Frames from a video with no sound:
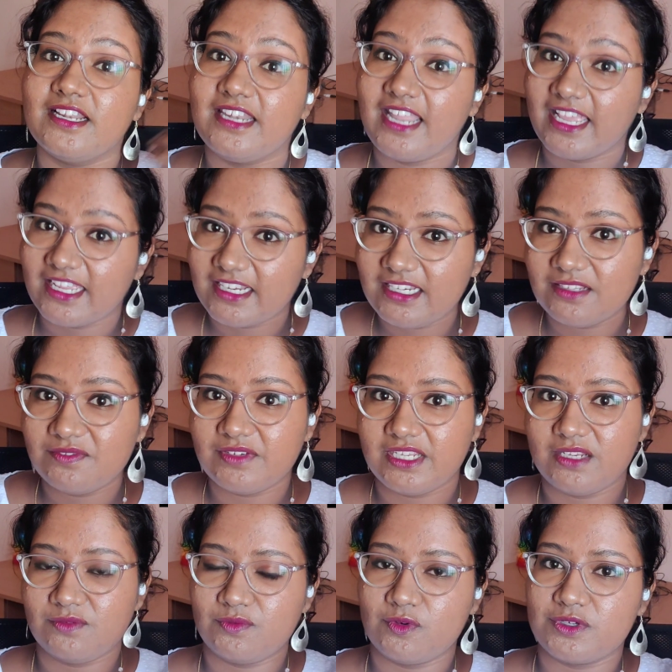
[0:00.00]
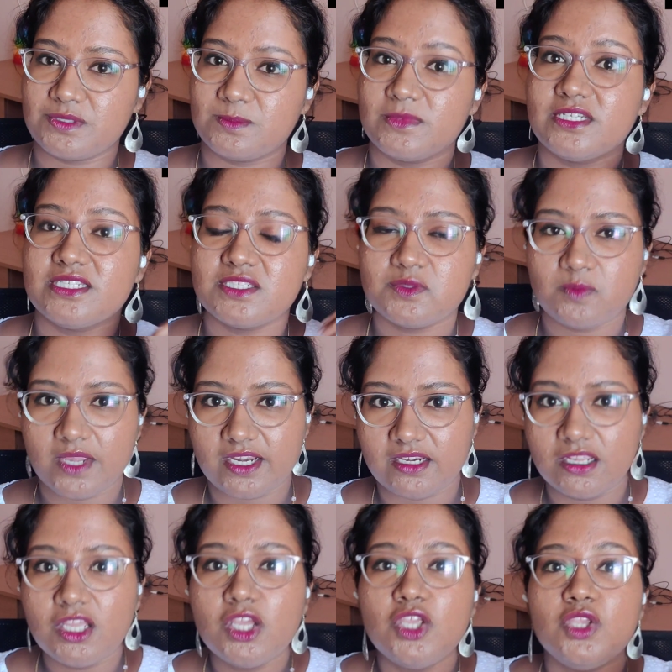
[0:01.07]
a negative reinforcement is
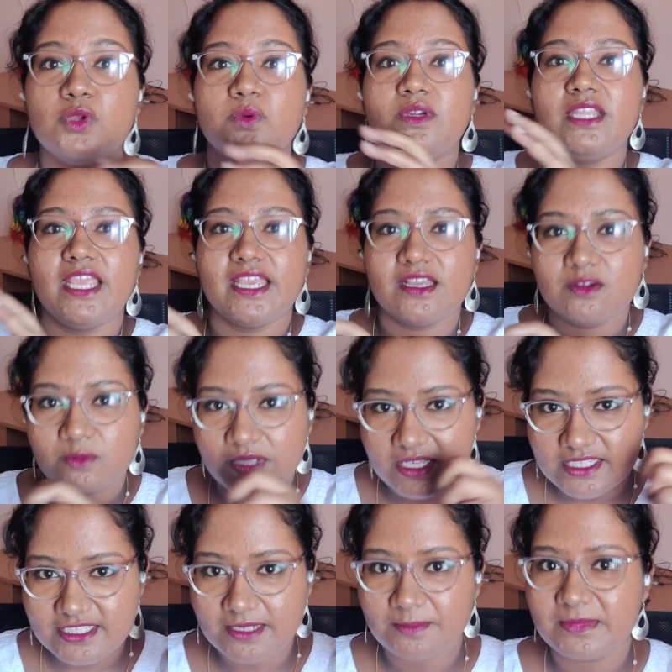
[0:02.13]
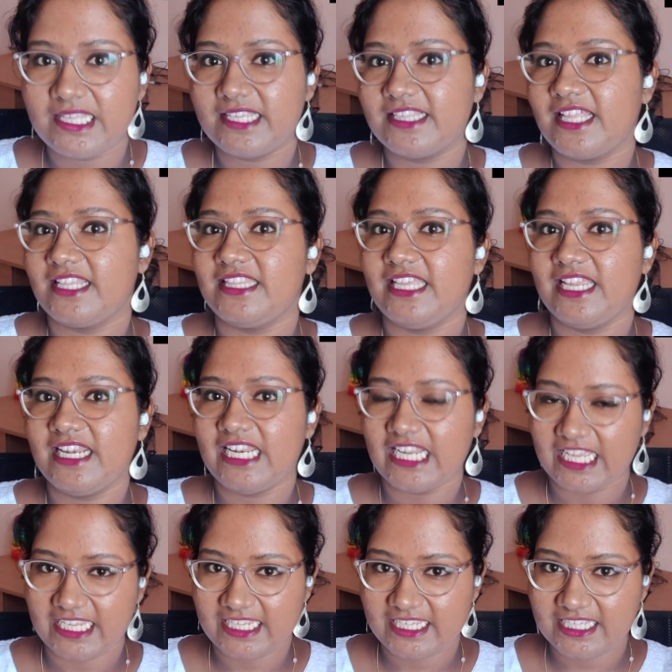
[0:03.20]
when you take away something that they
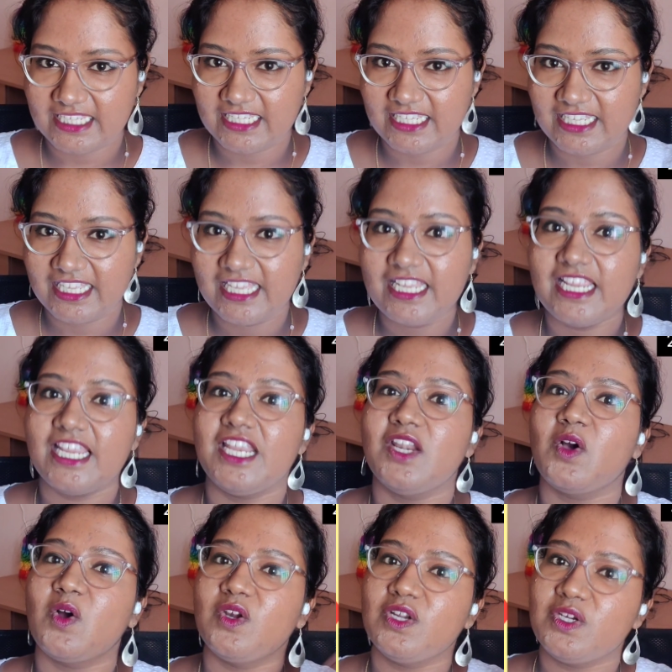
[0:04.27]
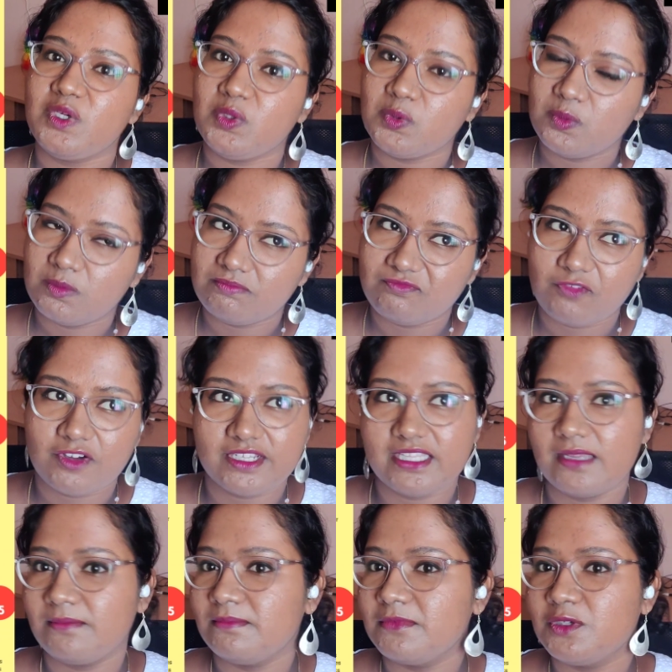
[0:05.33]
like in order for
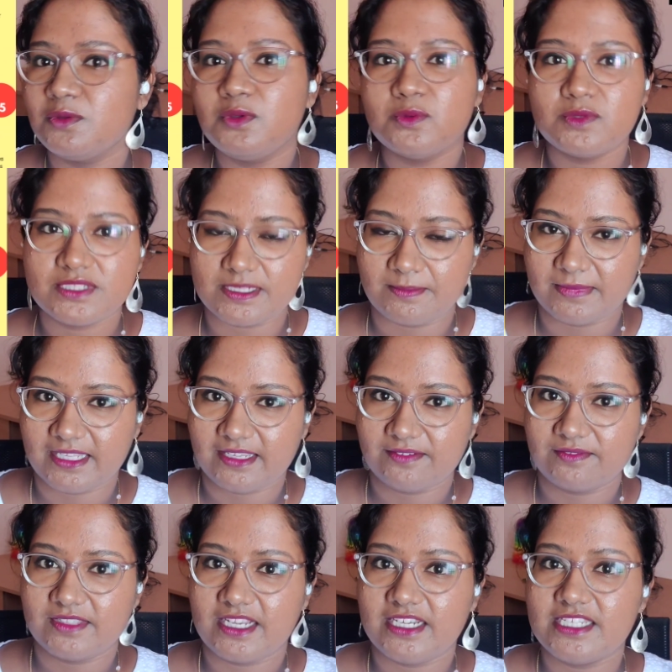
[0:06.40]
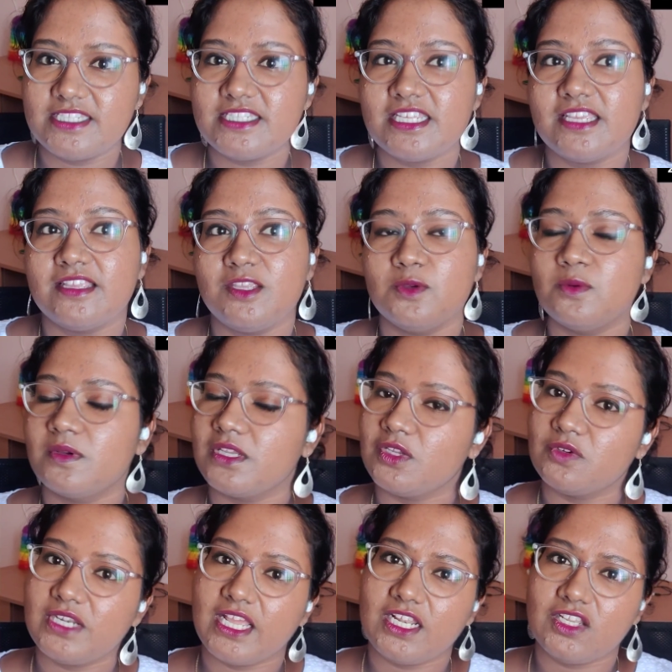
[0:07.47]
them to do something. That is, you
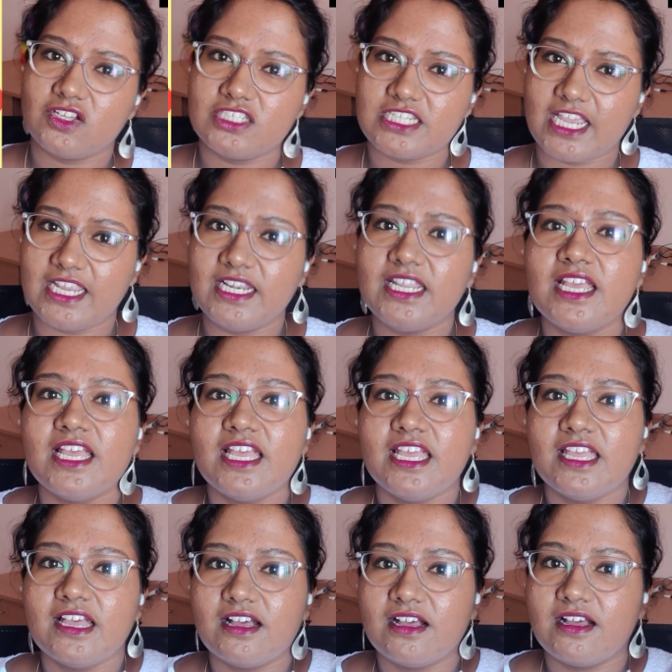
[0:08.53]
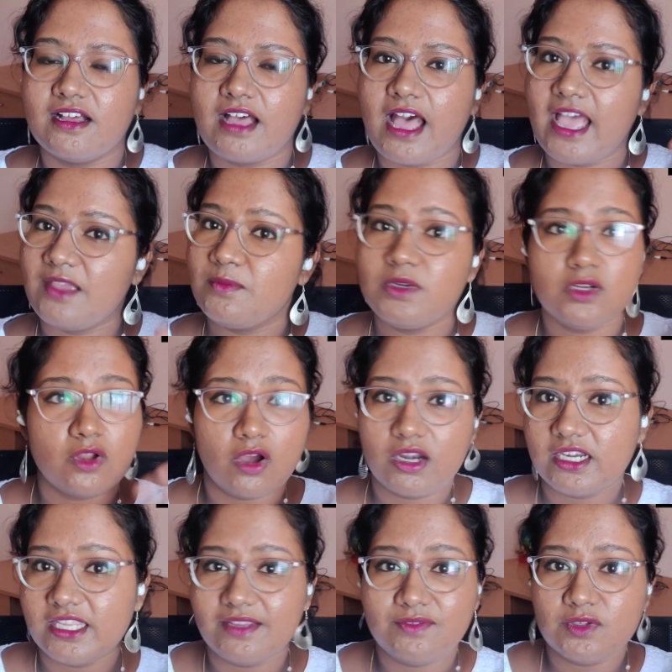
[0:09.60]
tell your child, I will
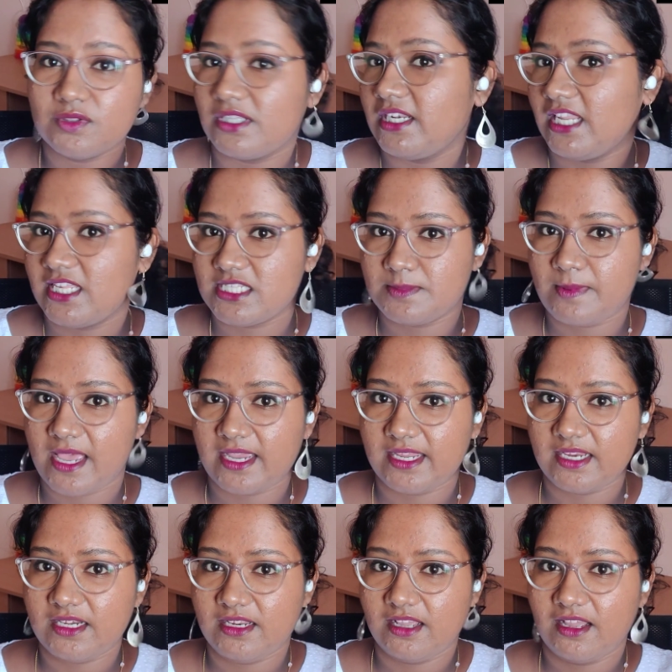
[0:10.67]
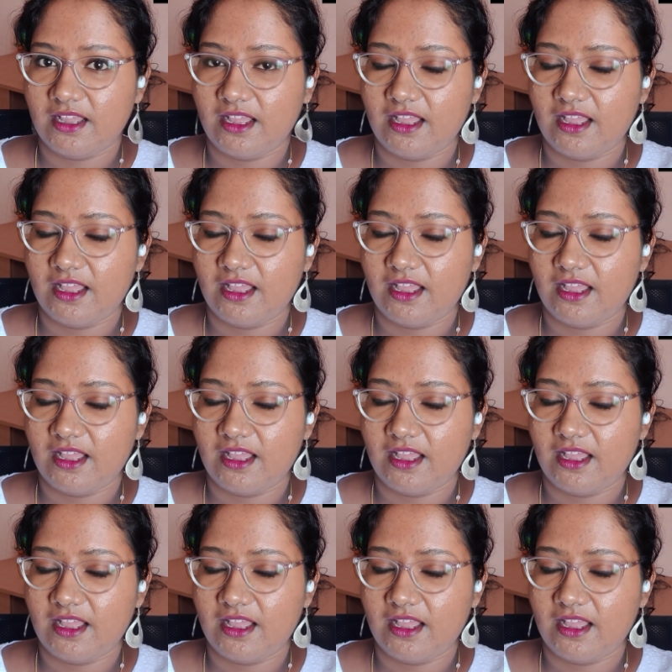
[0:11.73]
not give you the Lay's packet